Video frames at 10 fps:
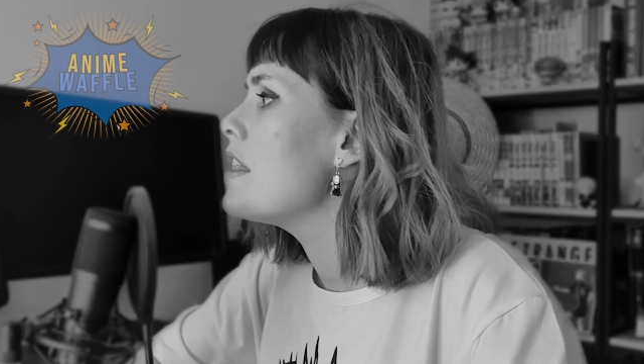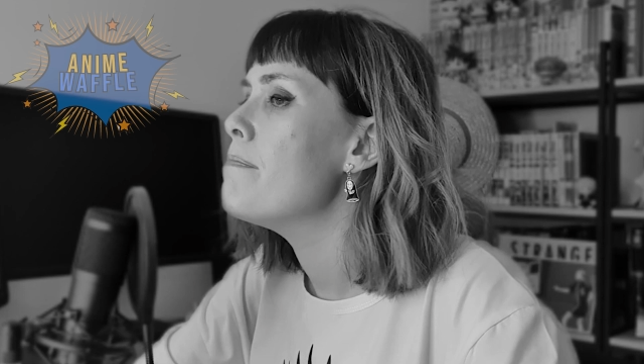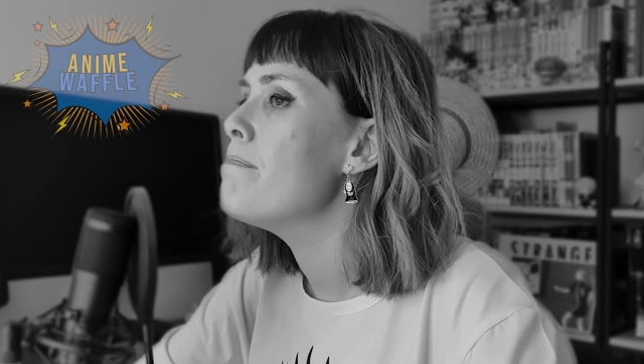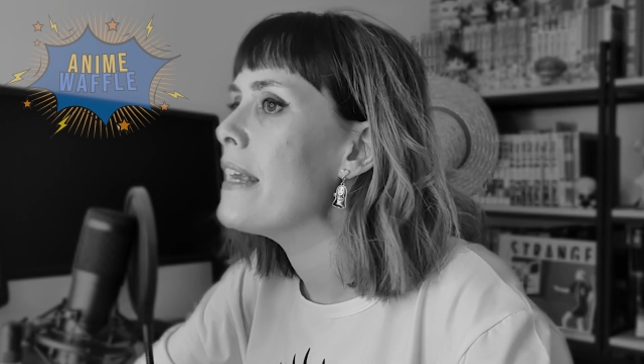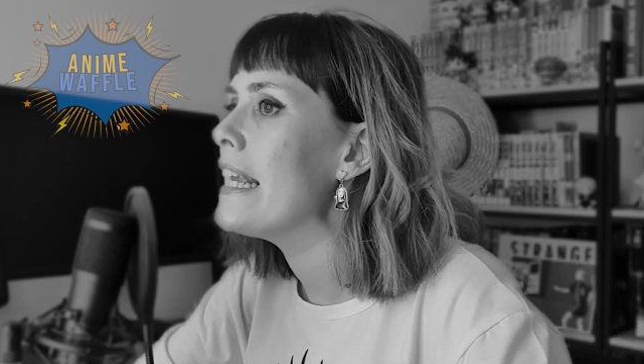the
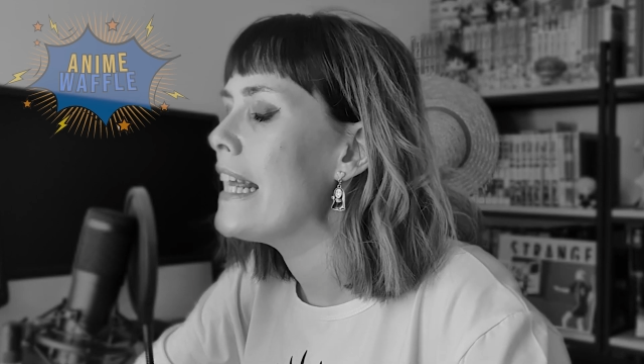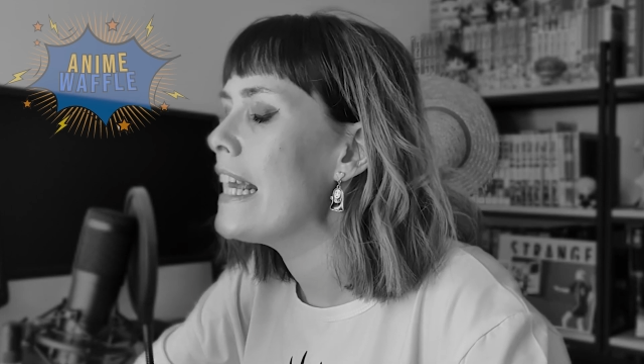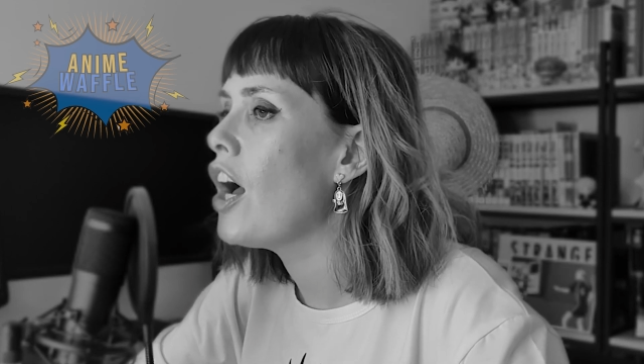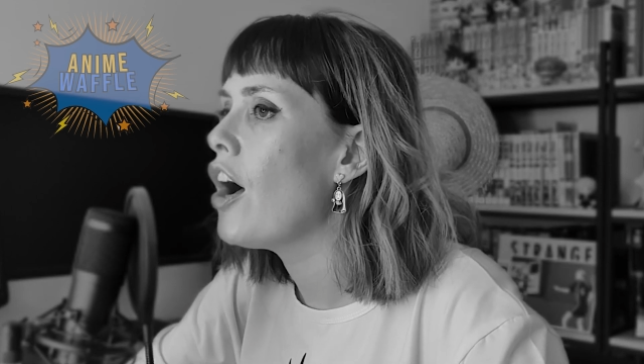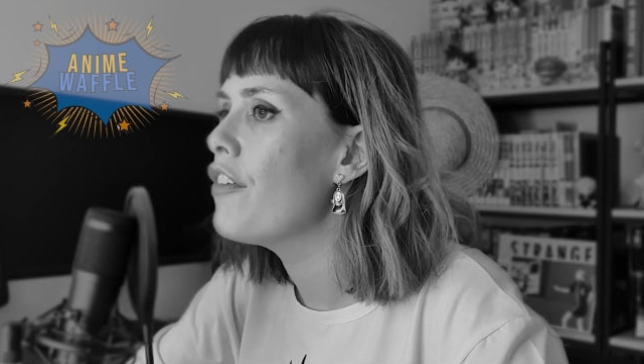meaning
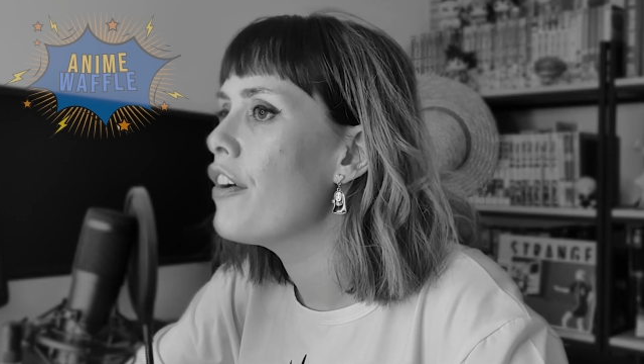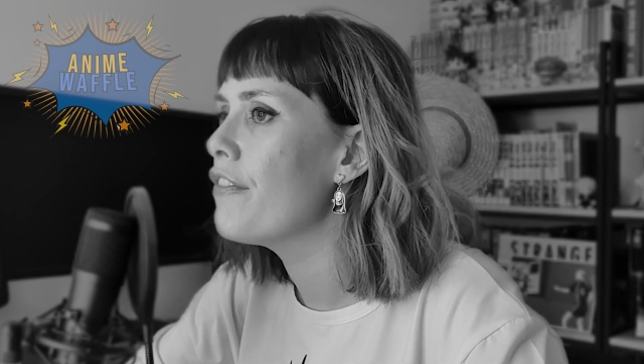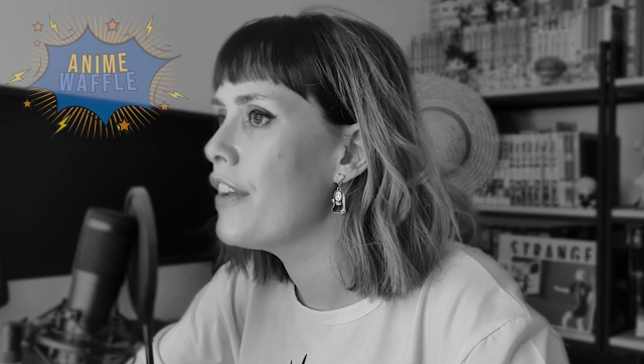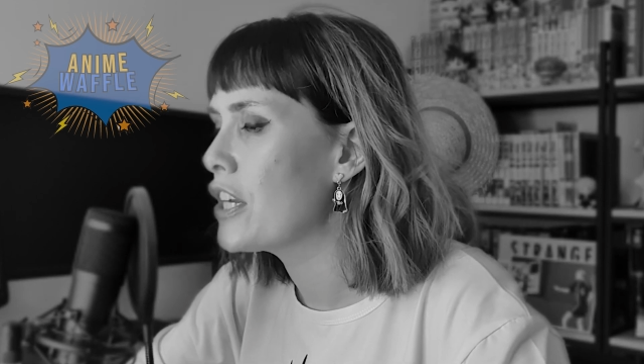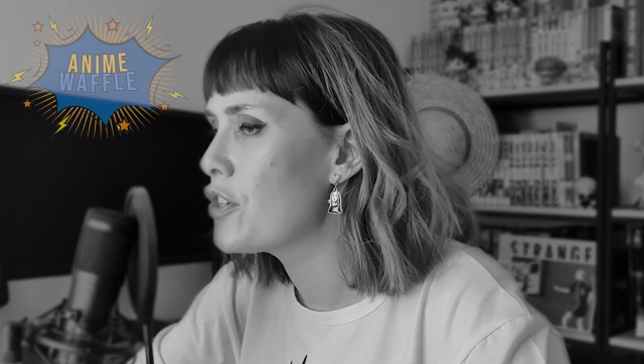of
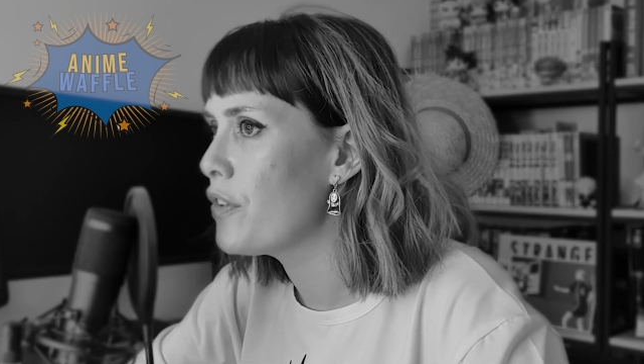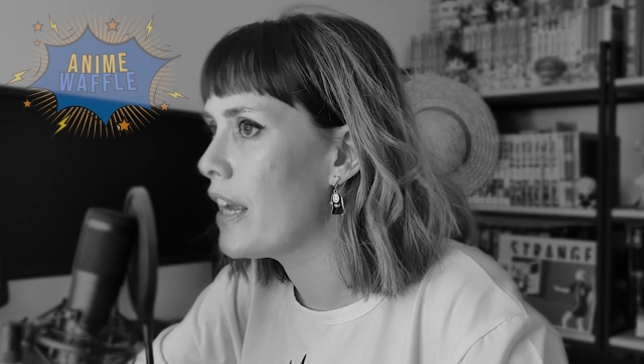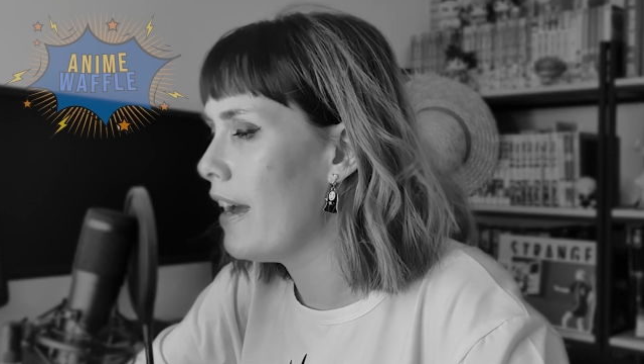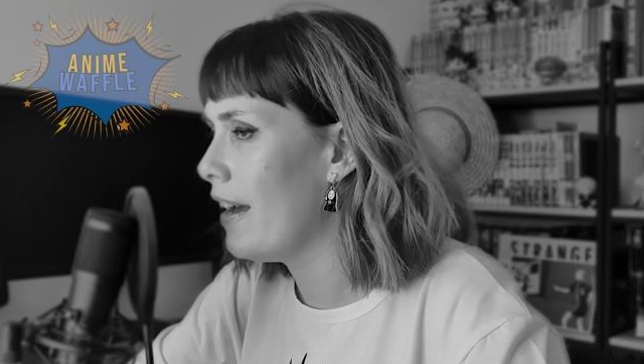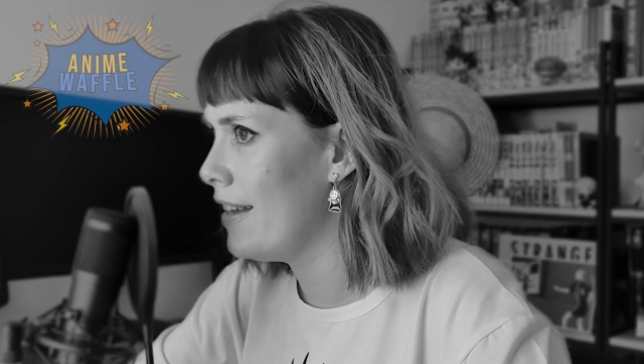victory
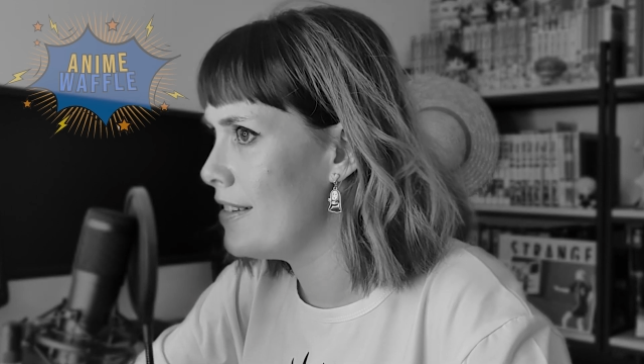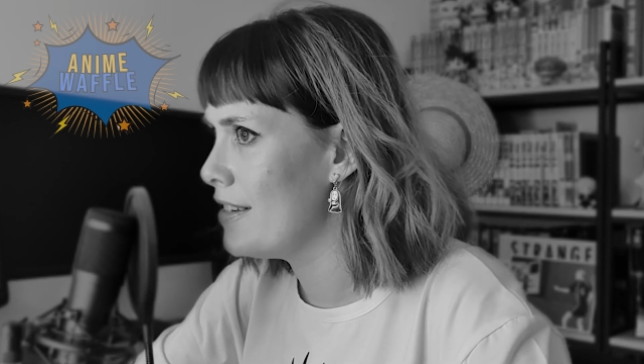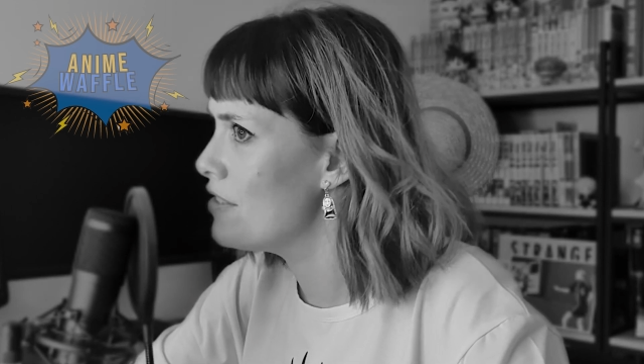and